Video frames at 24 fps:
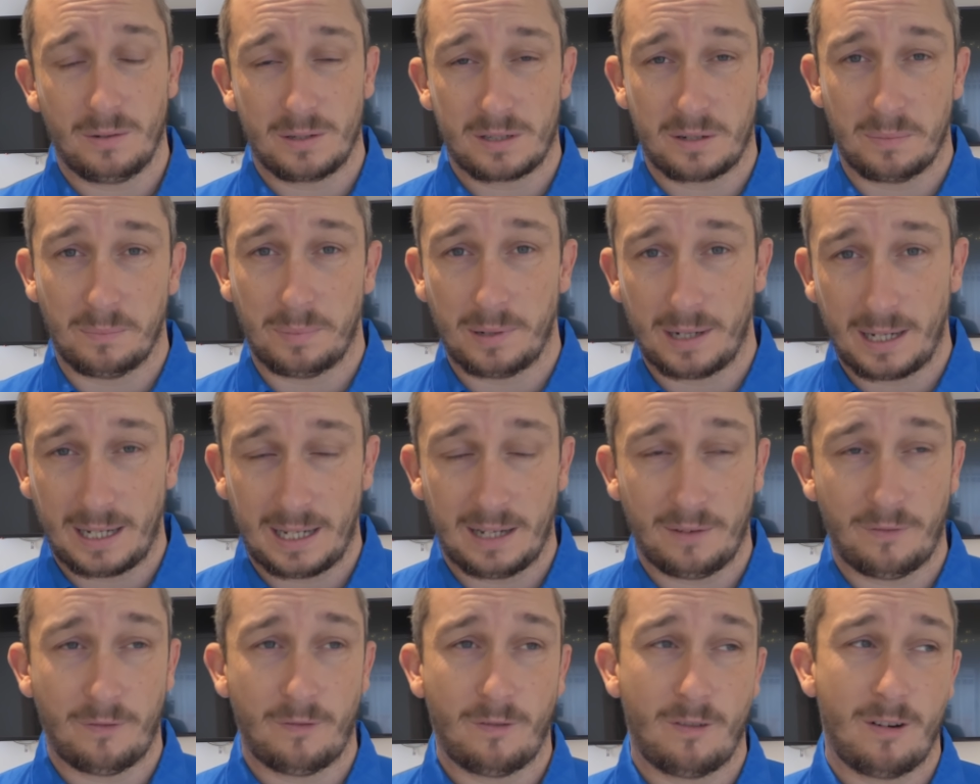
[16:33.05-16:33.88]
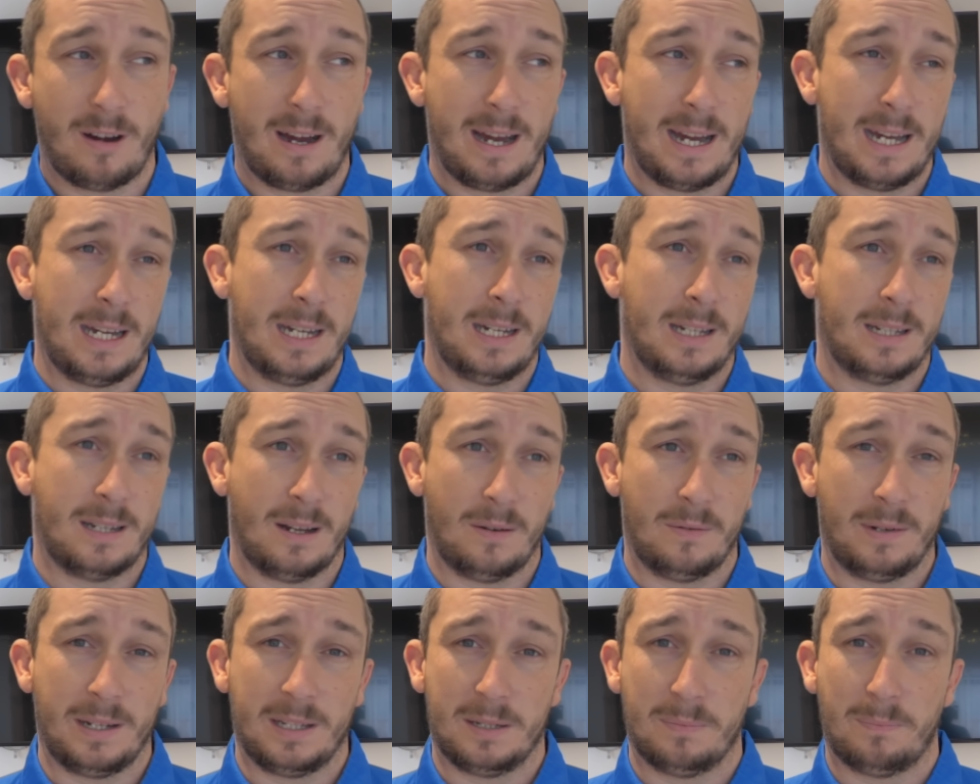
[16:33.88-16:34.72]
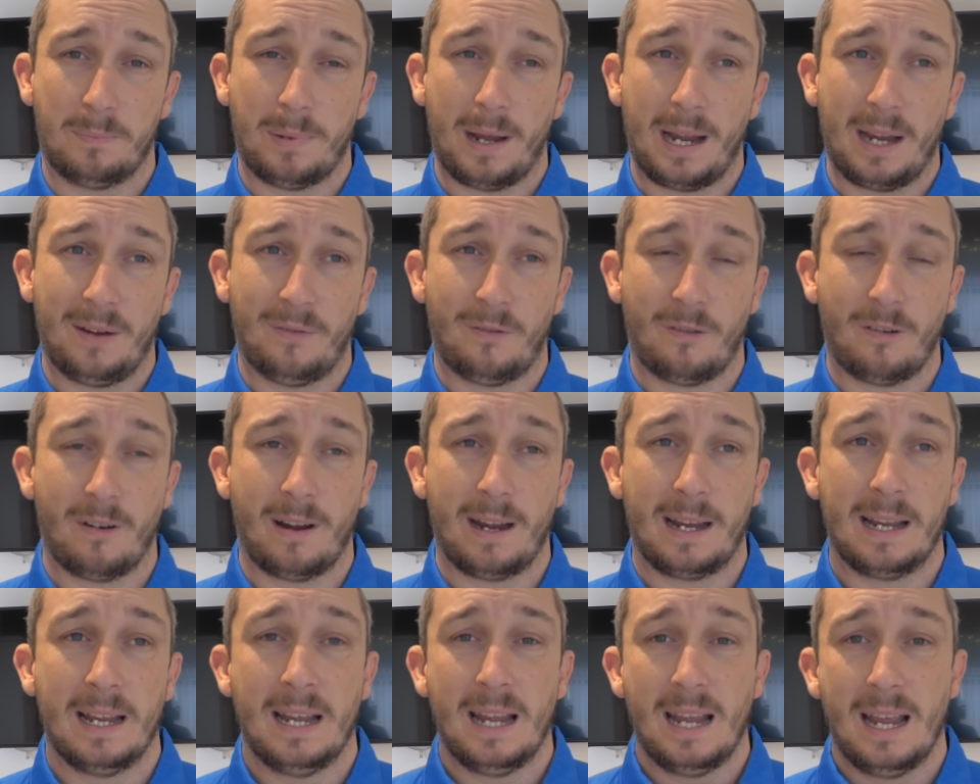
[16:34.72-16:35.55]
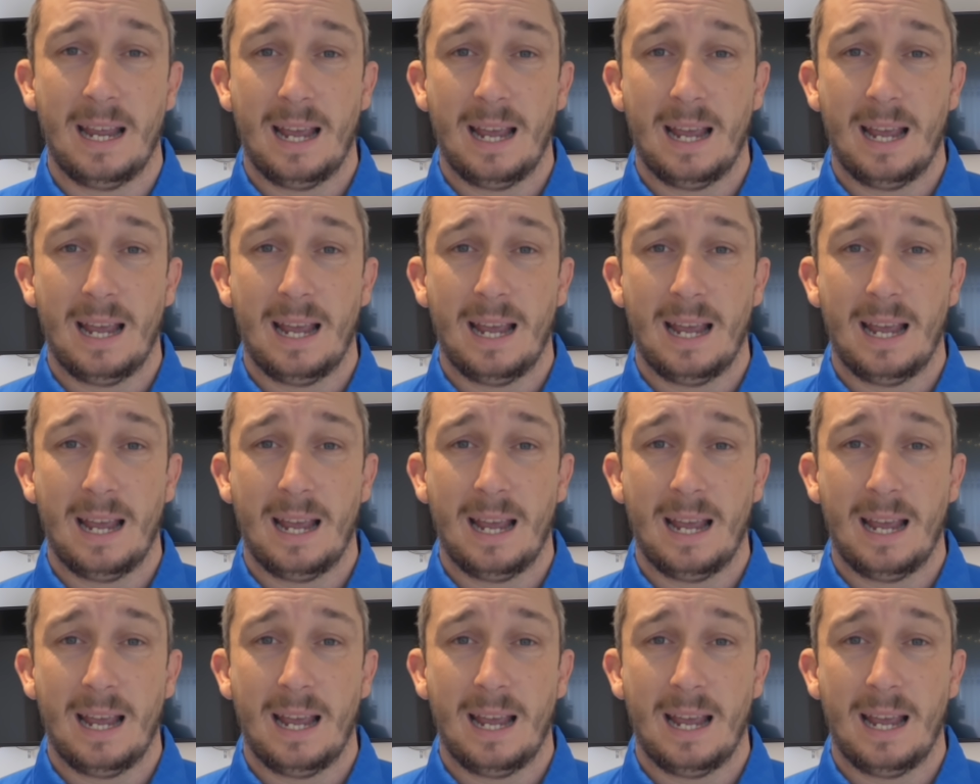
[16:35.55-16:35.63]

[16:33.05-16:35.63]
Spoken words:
It's completely free, you don't need to pay for it.